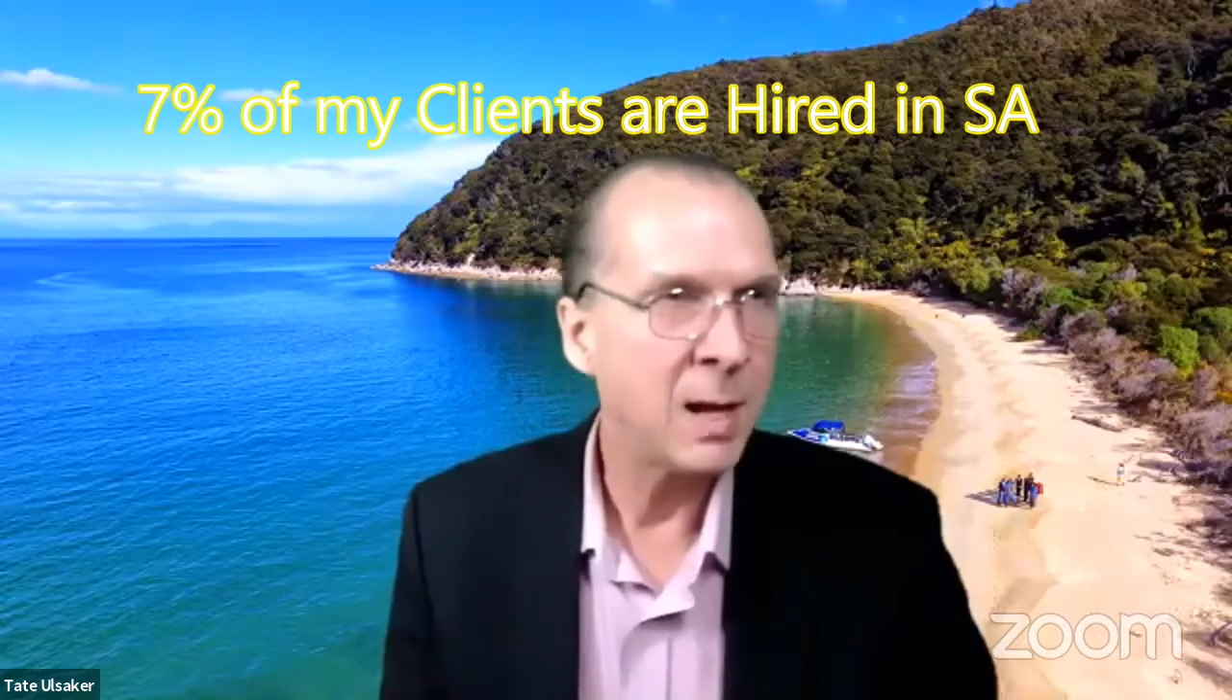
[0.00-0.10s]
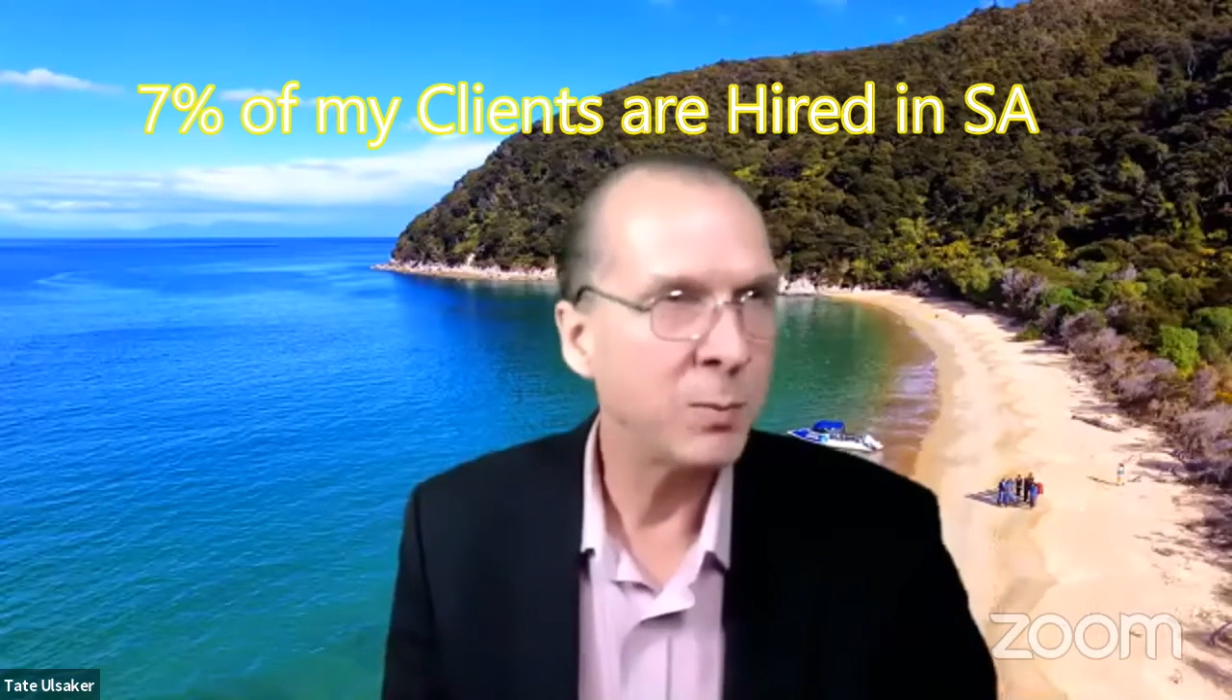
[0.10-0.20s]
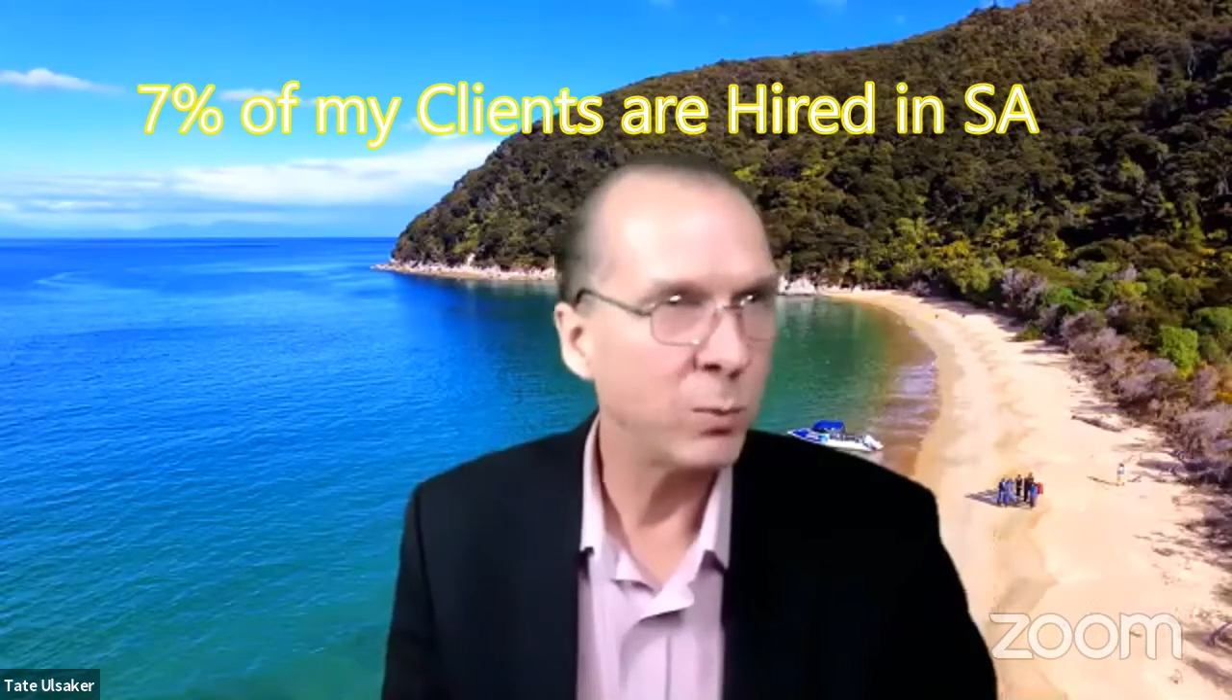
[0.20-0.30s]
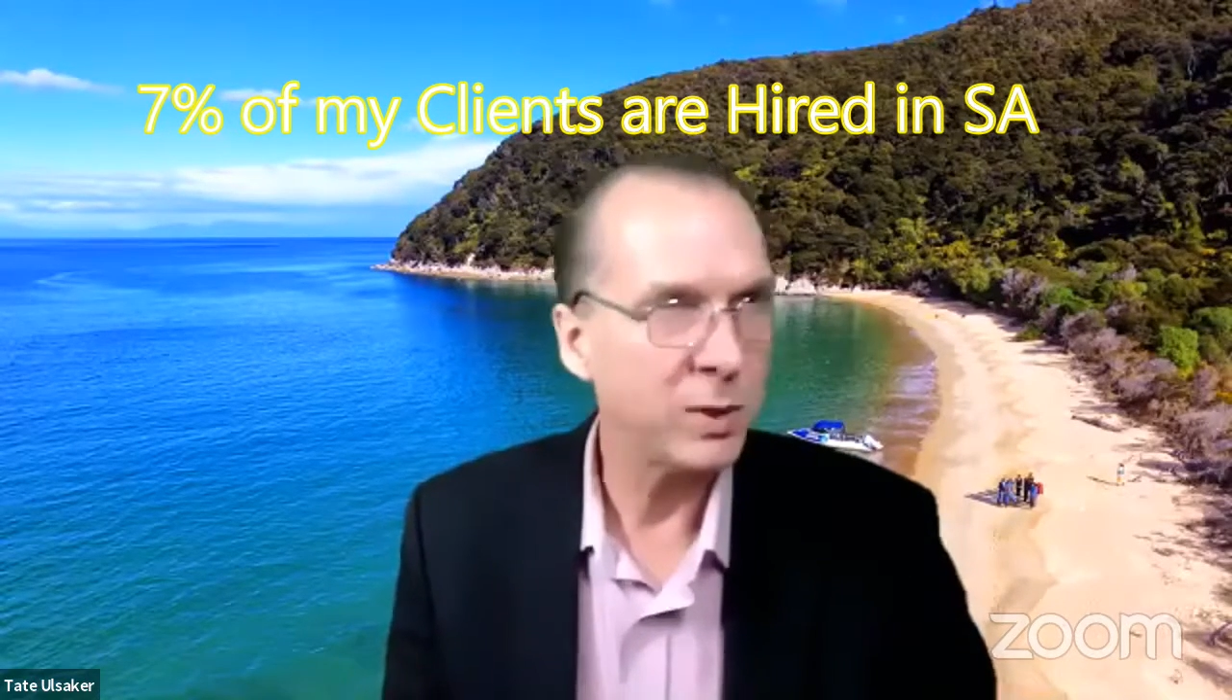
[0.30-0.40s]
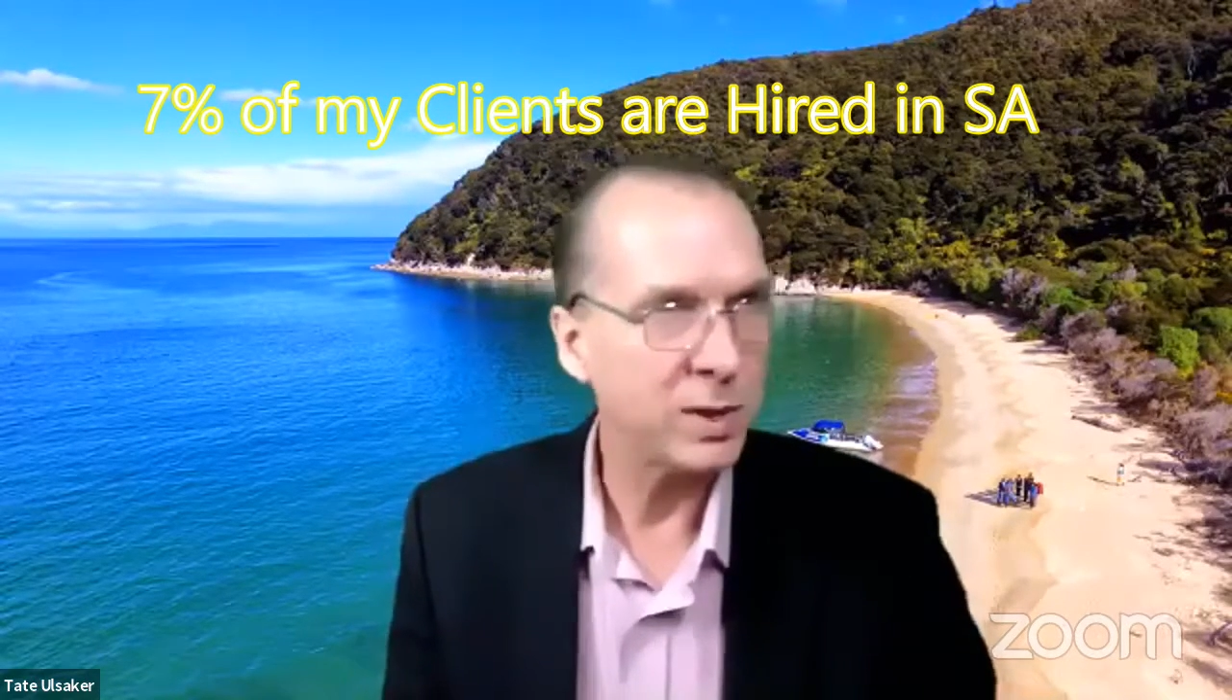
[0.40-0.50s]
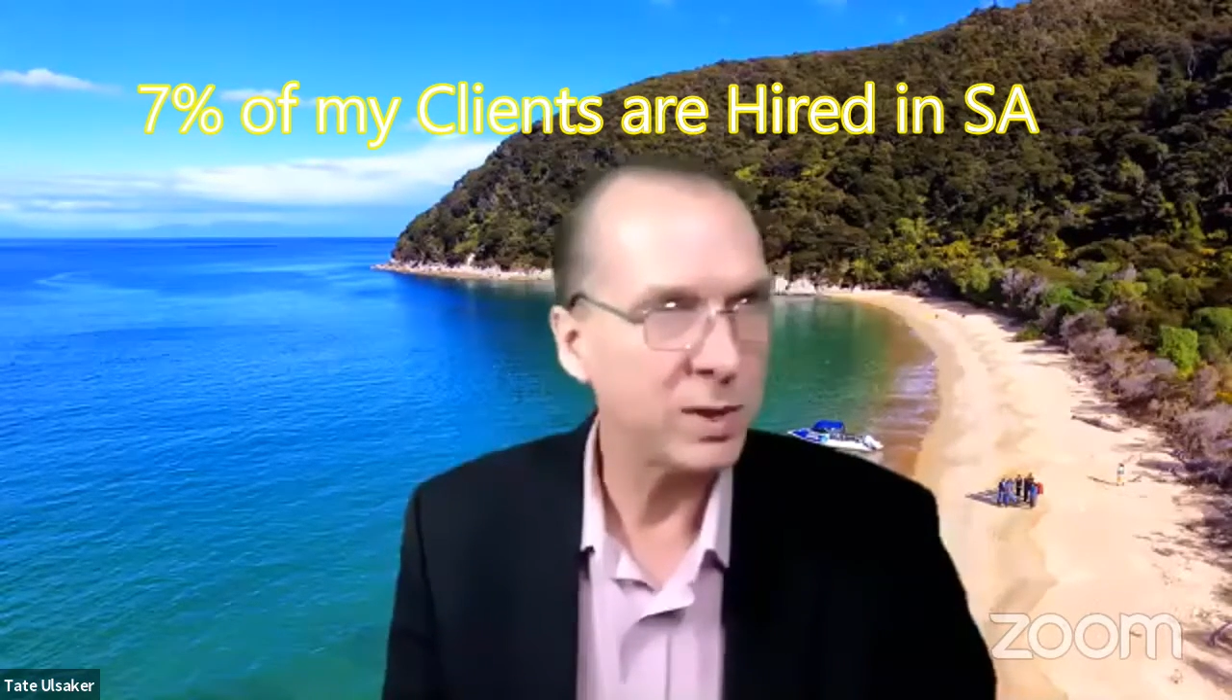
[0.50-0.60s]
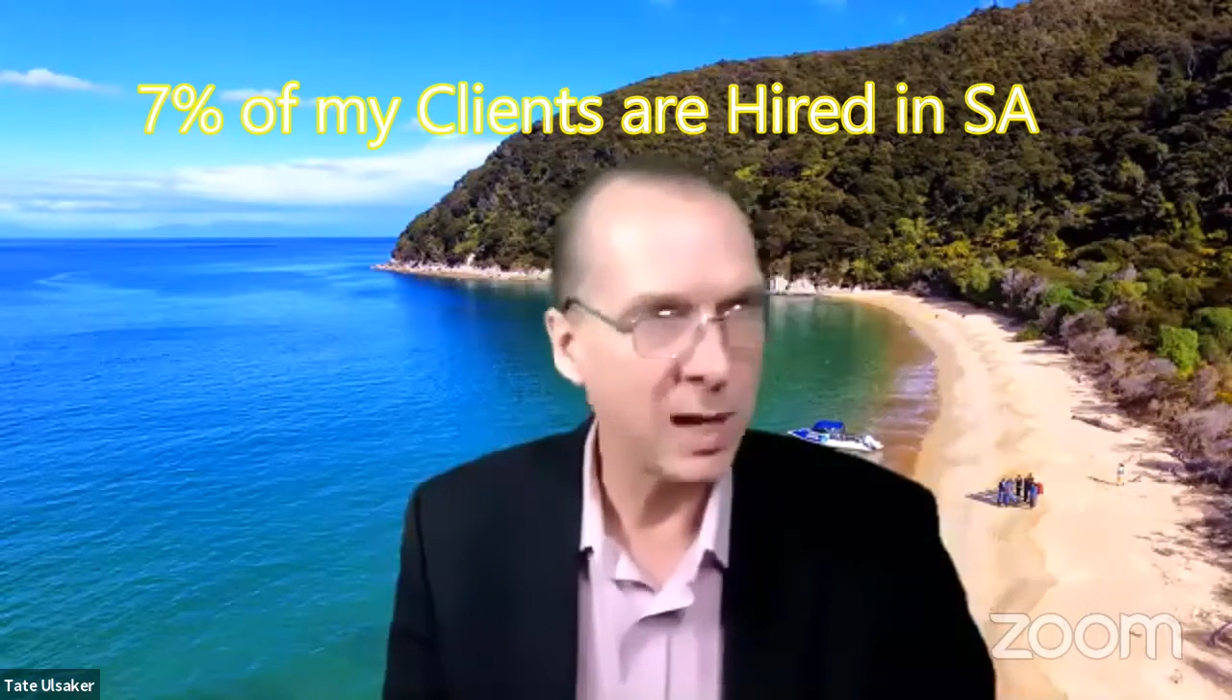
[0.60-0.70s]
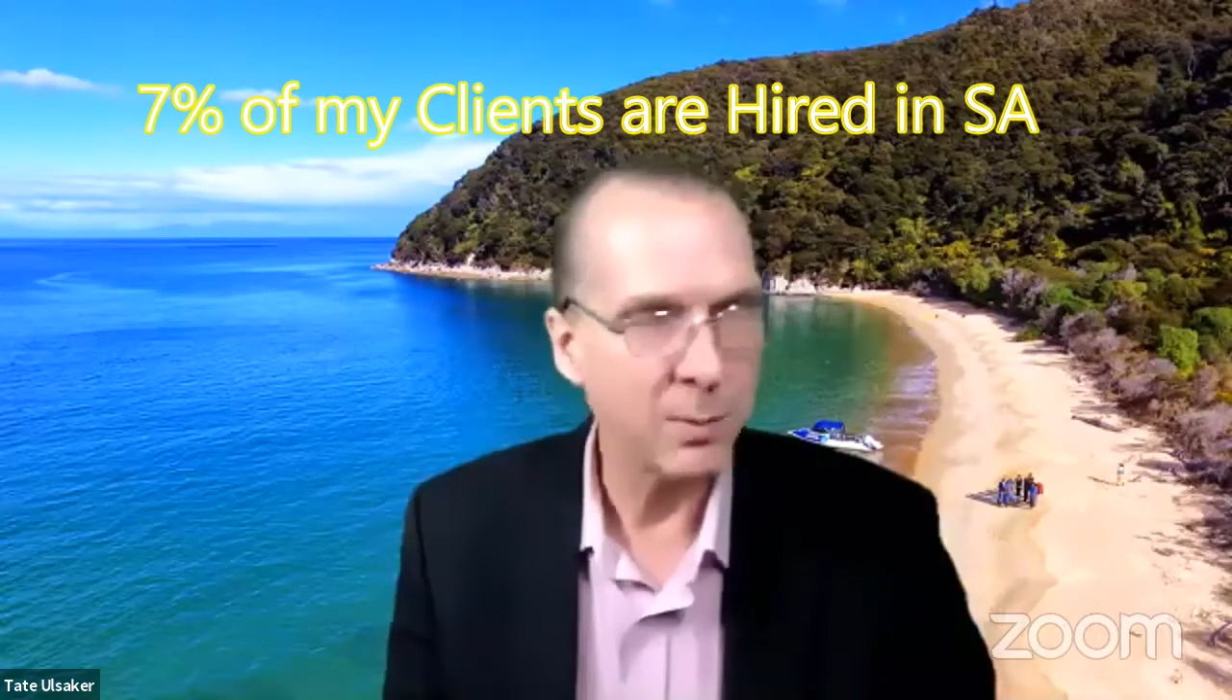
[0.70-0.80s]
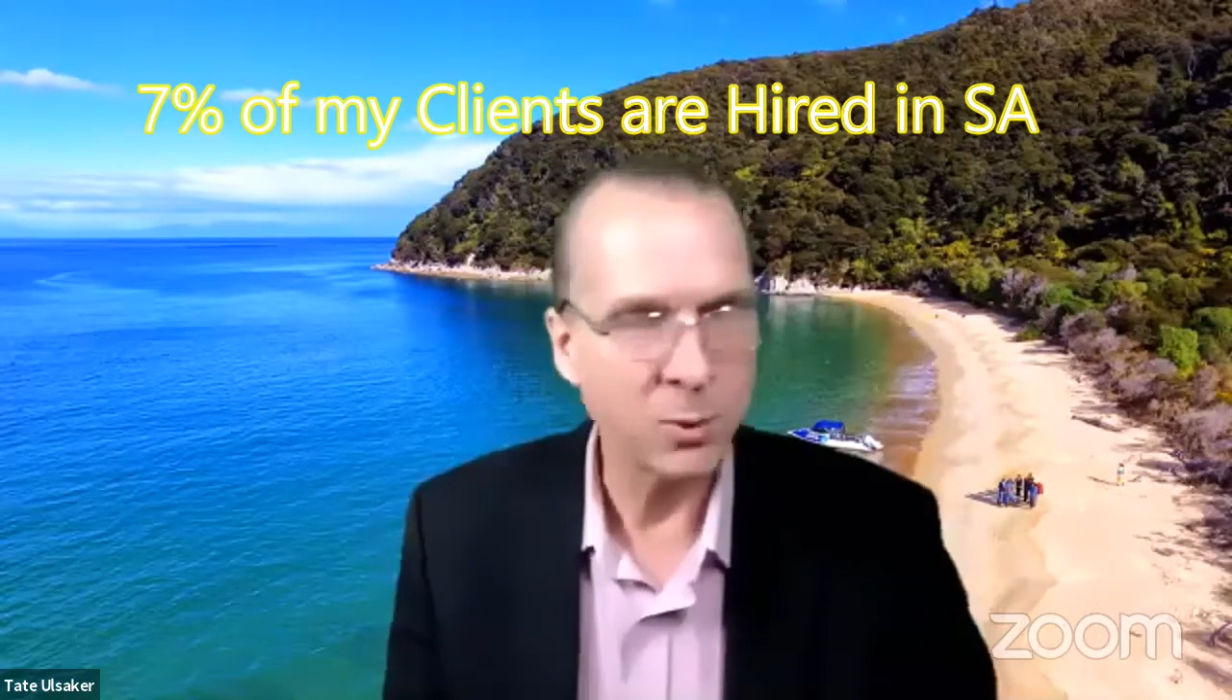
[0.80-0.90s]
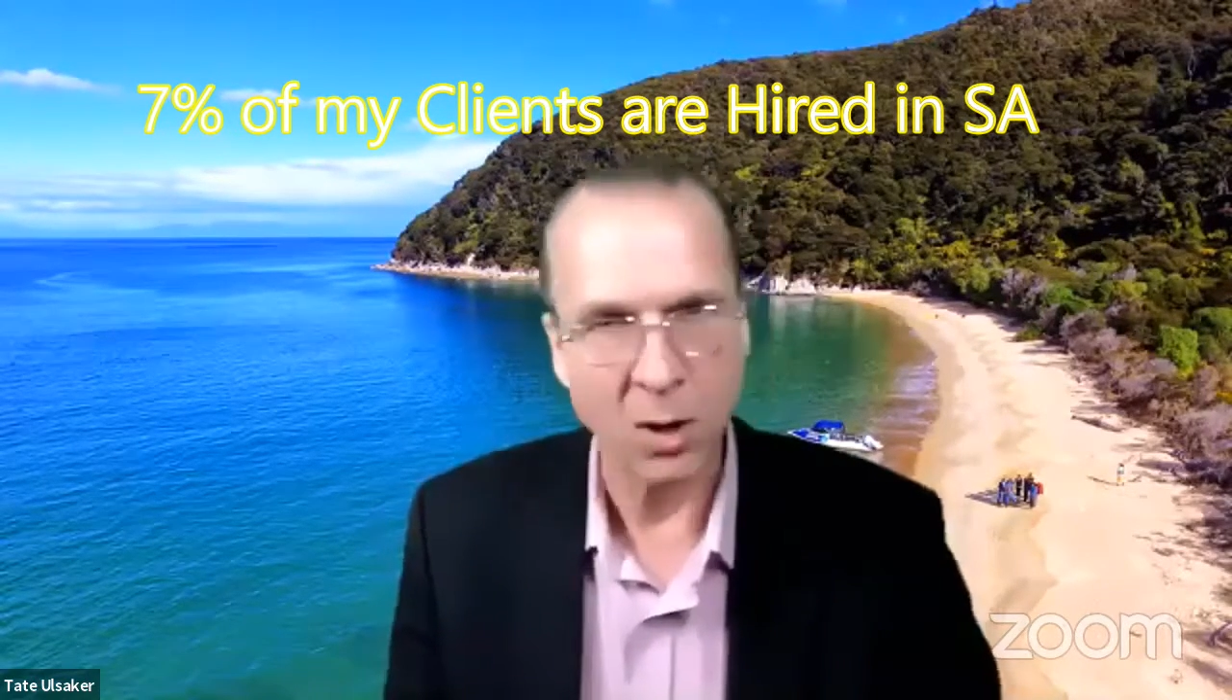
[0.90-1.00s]
with a Skype
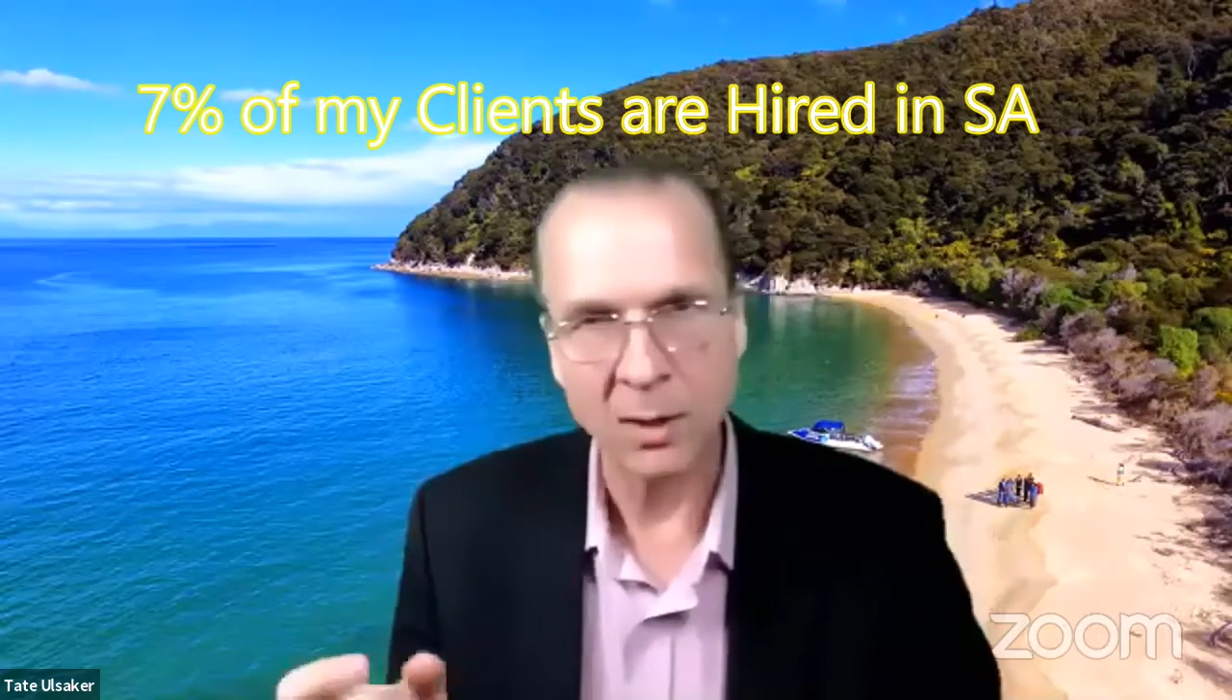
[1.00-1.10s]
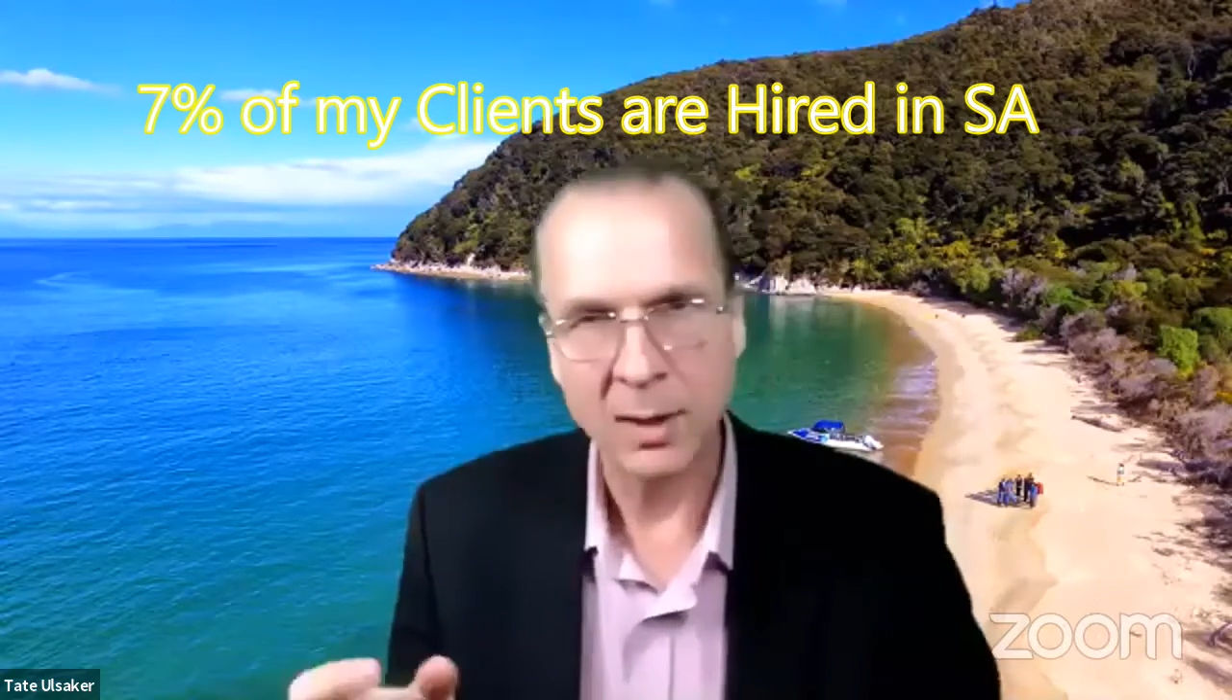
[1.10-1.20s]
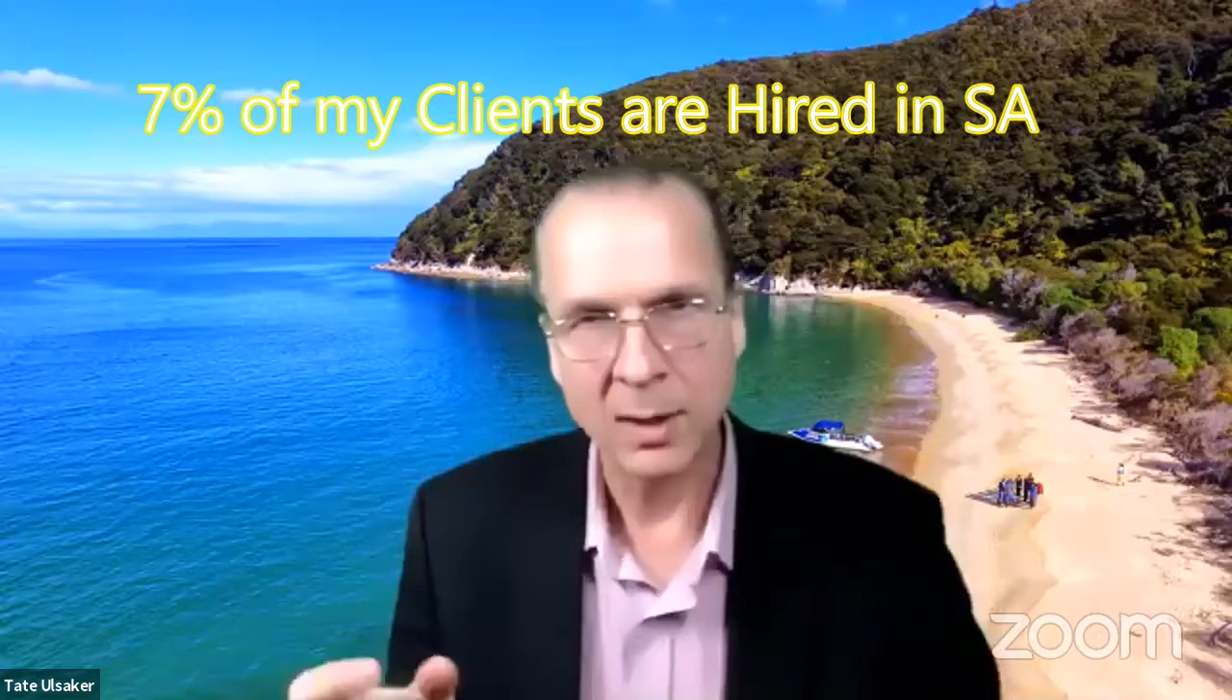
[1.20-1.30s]
call,